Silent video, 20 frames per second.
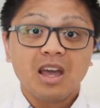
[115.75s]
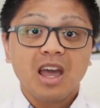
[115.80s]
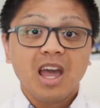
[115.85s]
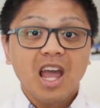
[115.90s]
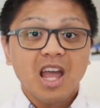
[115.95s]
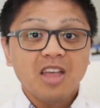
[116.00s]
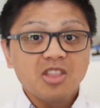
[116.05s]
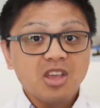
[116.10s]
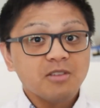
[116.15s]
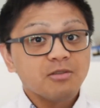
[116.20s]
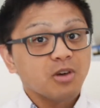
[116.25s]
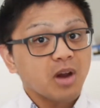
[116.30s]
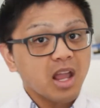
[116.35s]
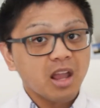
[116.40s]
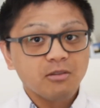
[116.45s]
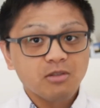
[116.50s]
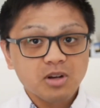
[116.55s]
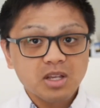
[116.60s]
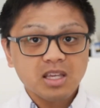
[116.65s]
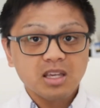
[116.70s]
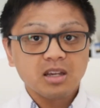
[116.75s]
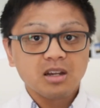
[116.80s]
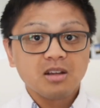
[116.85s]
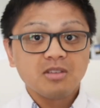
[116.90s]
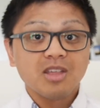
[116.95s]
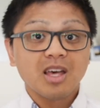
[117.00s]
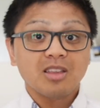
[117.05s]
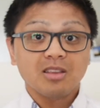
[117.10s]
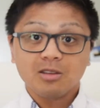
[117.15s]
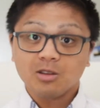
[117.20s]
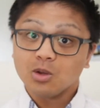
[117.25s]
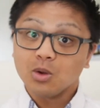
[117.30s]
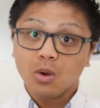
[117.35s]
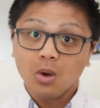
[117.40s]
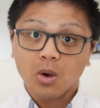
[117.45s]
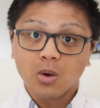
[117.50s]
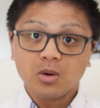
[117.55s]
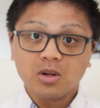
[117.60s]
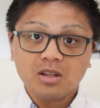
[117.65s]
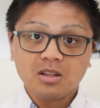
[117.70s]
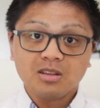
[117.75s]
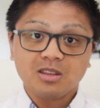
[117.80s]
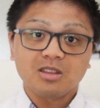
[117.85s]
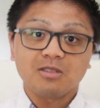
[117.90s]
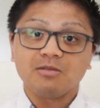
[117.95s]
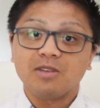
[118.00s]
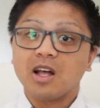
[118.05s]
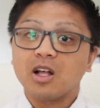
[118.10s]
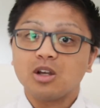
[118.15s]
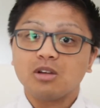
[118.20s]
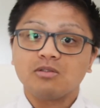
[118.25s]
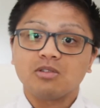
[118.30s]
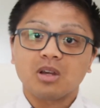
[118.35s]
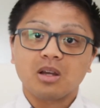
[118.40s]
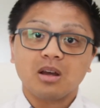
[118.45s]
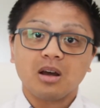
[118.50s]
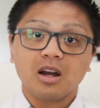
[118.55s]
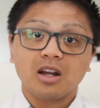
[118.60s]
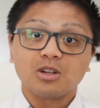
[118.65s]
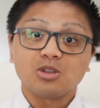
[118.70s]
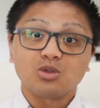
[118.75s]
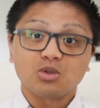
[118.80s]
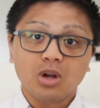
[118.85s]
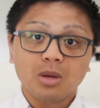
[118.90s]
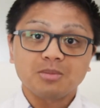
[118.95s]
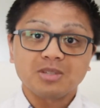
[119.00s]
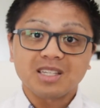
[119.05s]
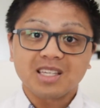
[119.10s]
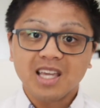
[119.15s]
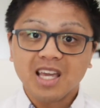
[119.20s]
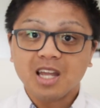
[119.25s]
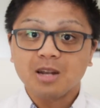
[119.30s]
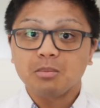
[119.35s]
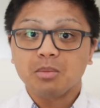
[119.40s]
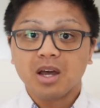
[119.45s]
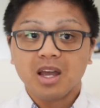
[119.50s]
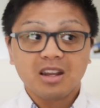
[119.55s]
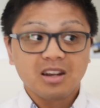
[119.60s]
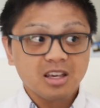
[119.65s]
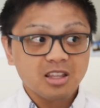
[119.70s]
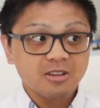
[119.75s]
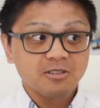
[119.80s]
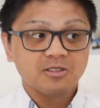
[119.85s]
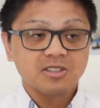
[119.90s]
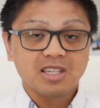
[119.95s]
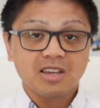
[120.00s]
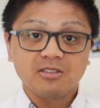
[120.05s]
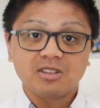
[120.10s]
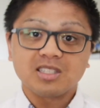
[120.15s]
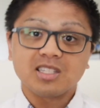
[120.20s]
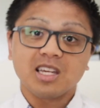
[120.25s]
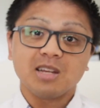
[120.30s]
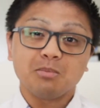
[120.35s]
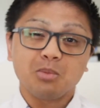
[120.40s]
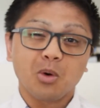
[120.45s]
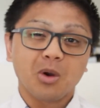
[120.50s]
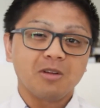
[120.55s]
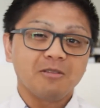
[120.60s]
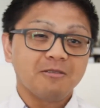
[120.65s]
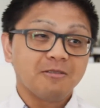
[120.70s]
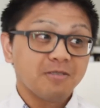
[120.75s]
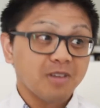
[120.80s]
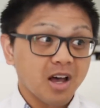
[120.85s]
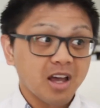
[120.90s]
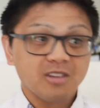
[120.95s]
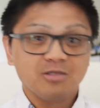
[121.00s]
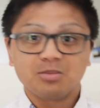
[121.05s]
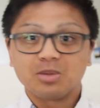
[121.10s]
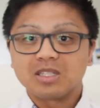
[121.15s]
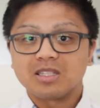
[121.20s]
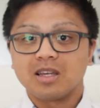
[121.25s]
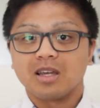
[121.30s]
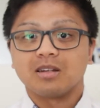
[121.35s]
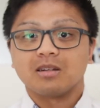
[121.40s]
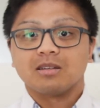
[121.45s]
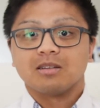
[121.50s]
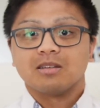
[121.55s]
And then for every year that you own it, the value of the car drops again by another 17.5%.